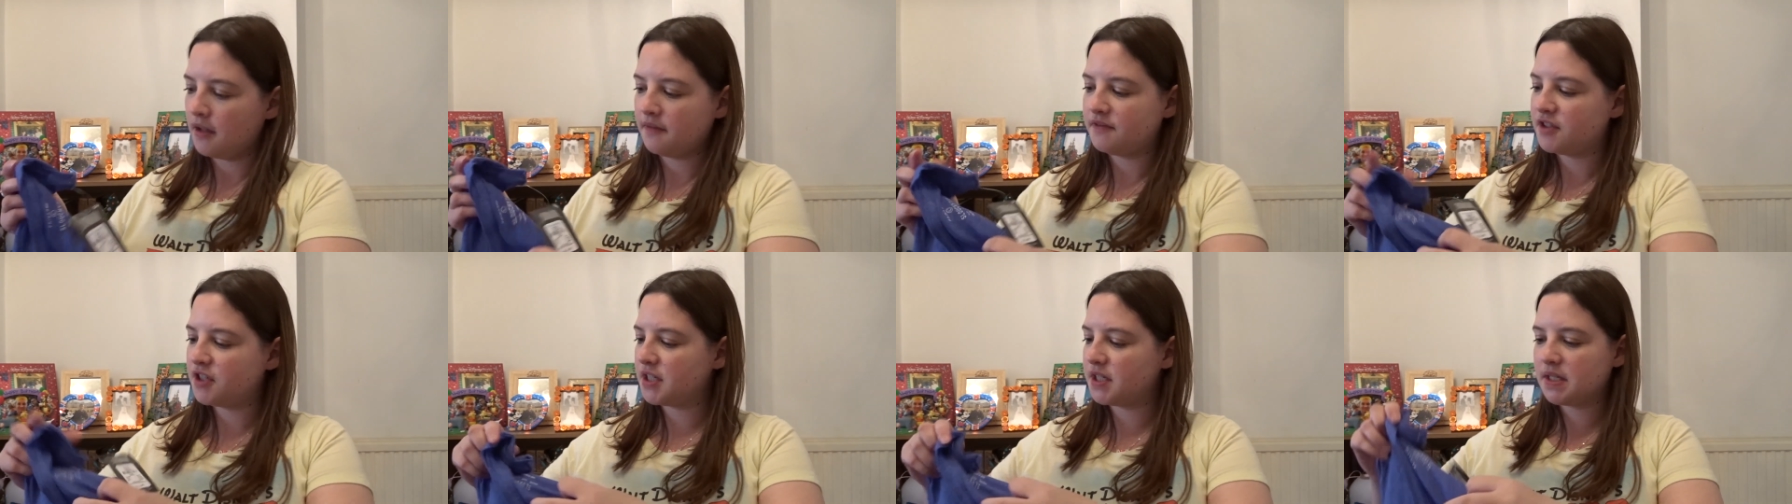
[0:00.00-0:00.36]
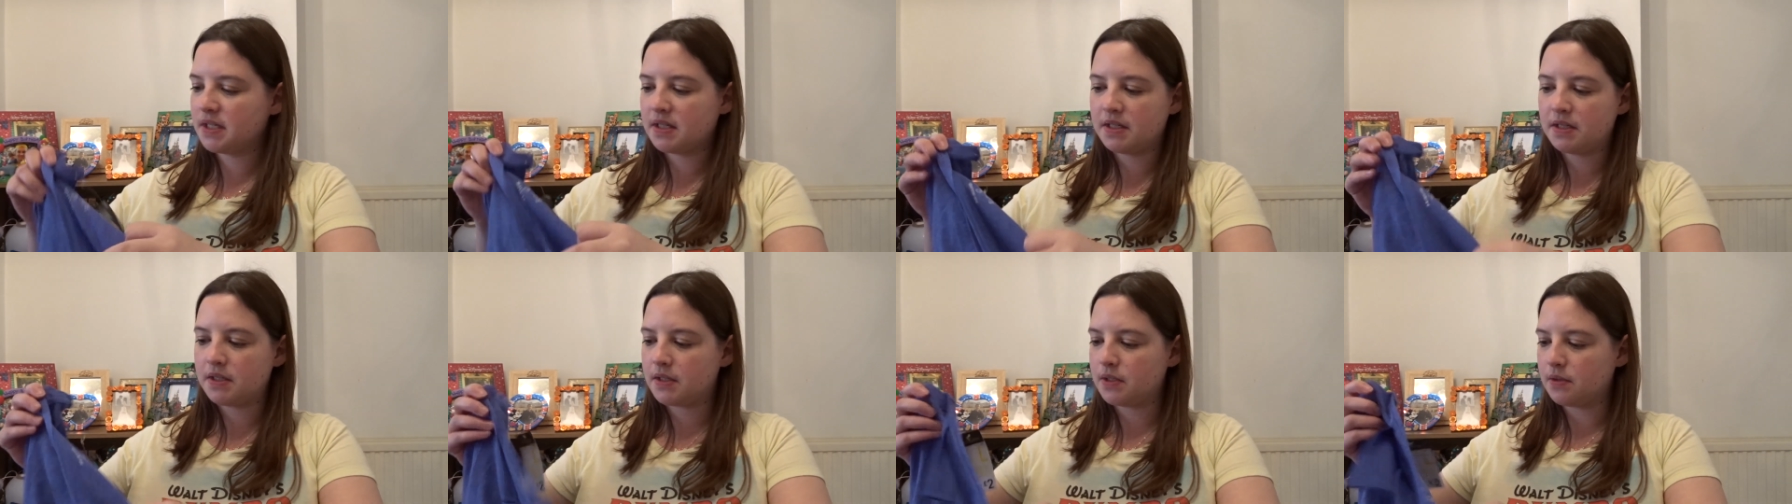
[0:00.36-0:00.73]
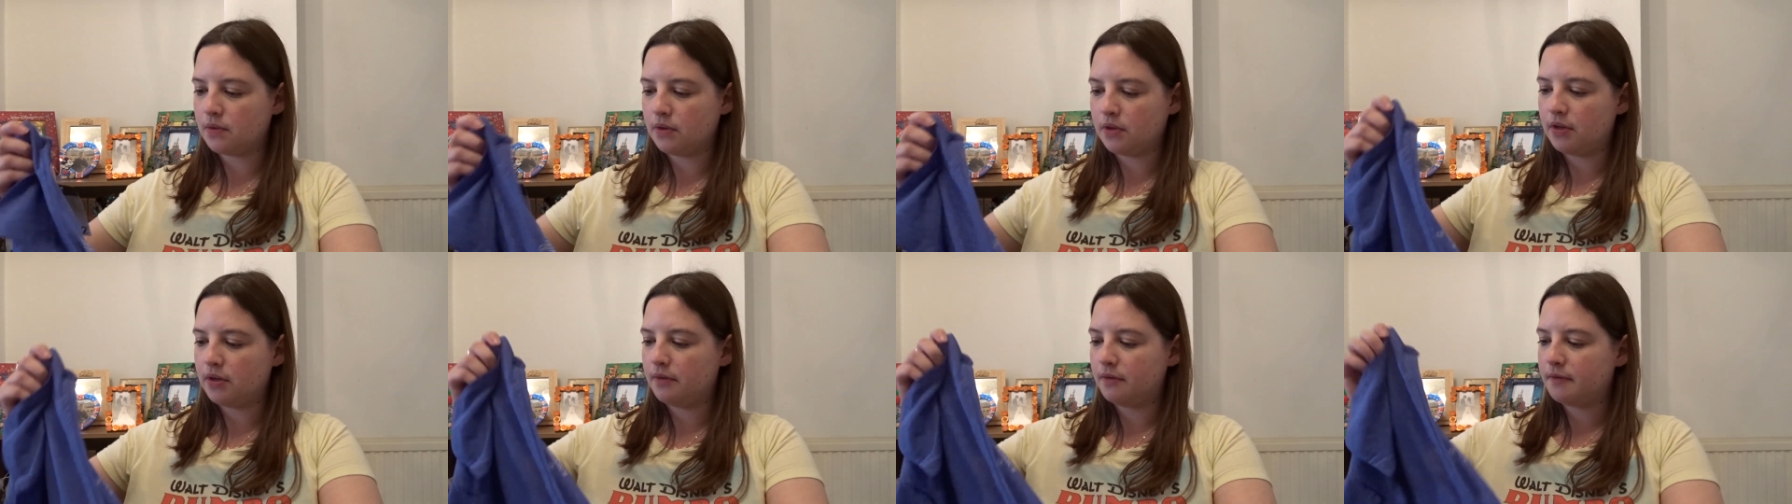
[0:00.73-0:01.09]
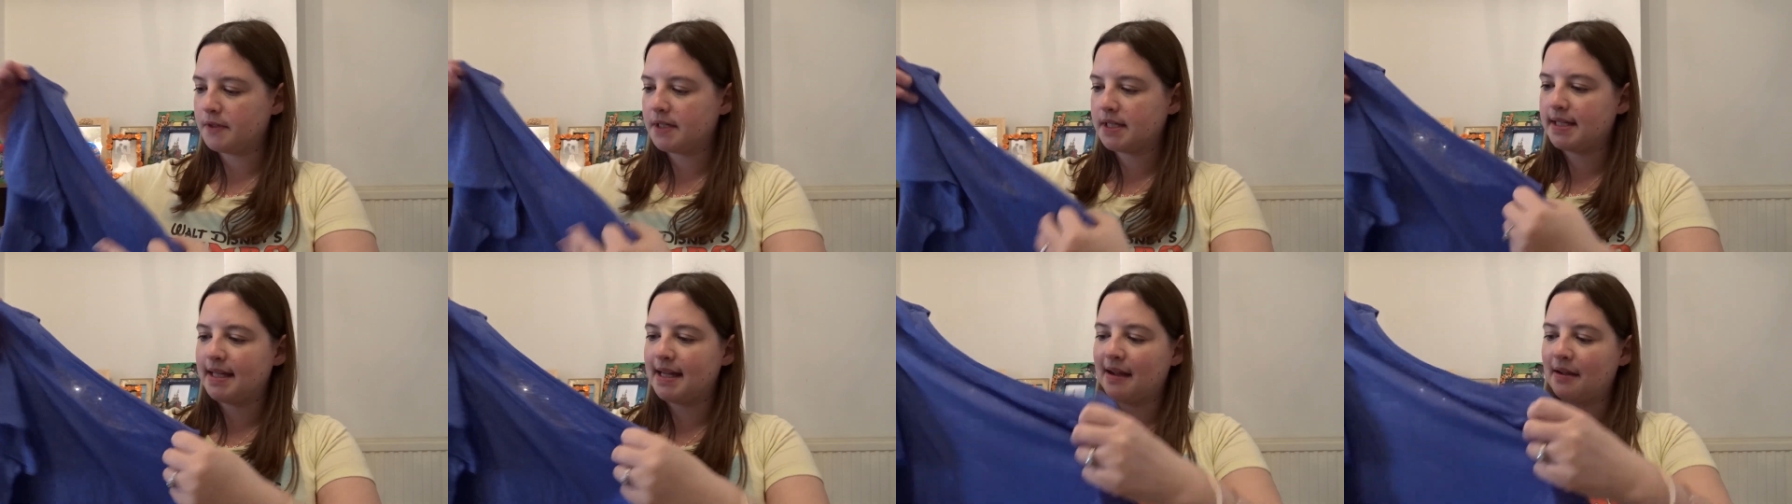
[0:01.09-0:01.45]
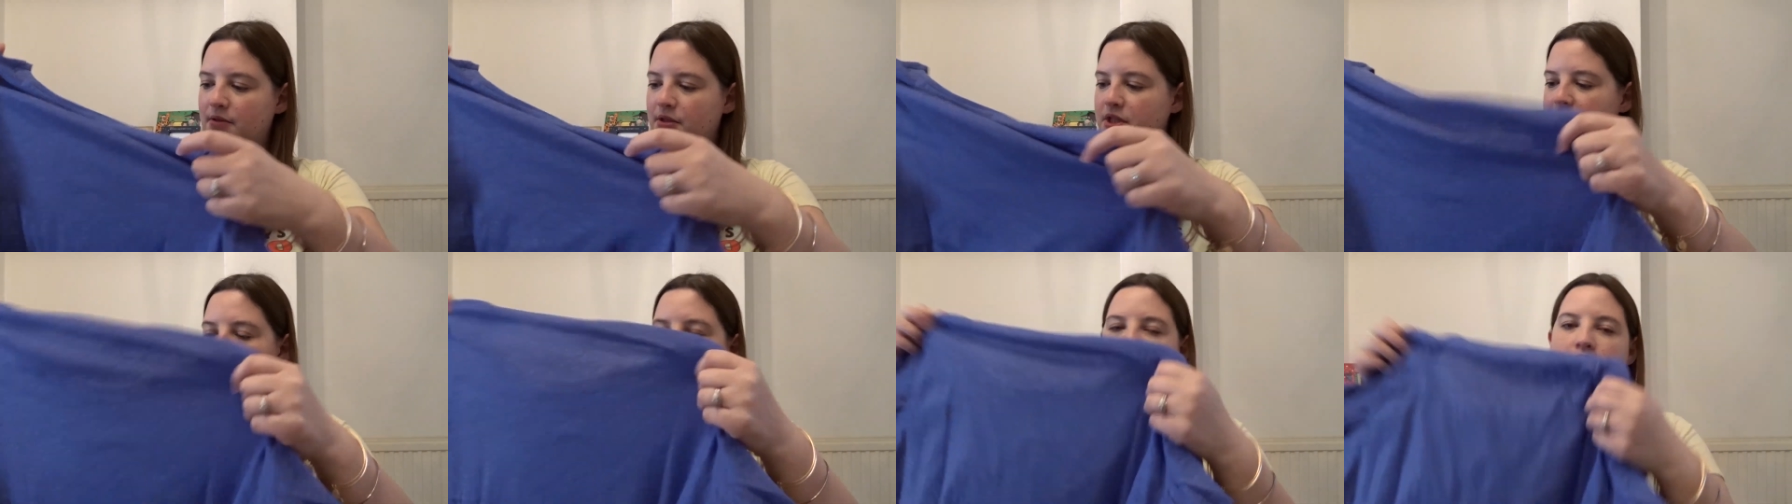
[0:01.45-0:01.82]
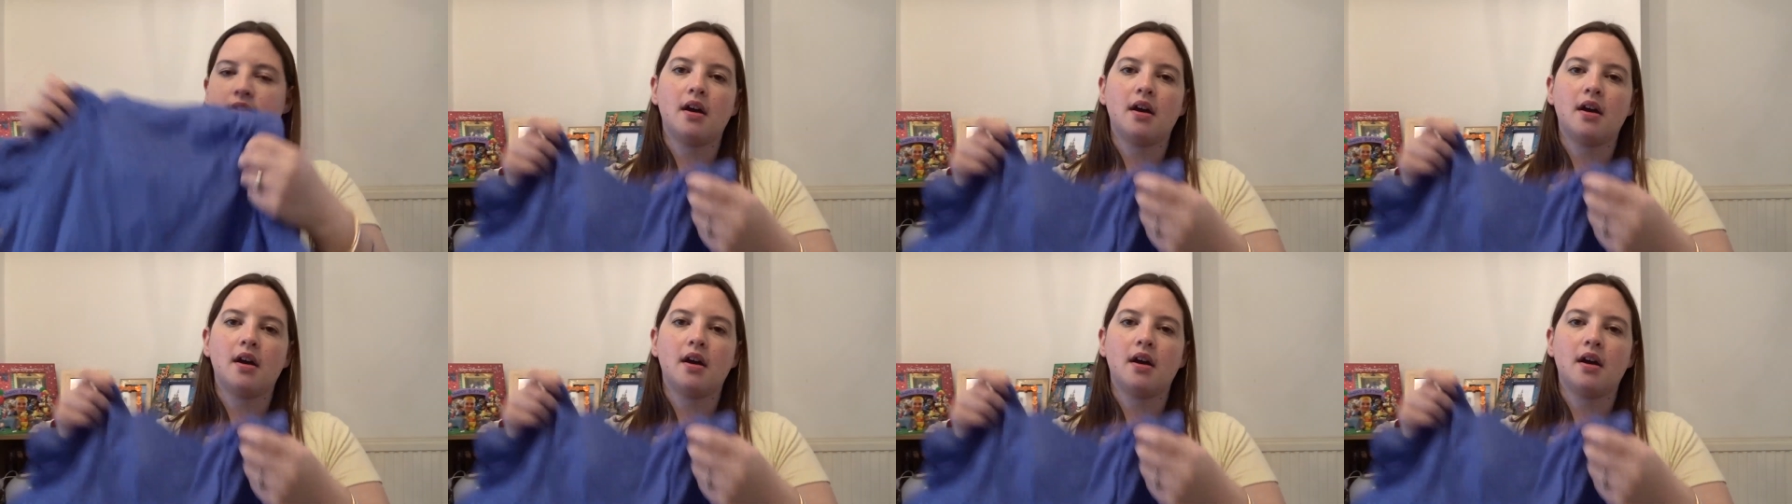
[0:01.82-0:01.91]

just sort of slouchy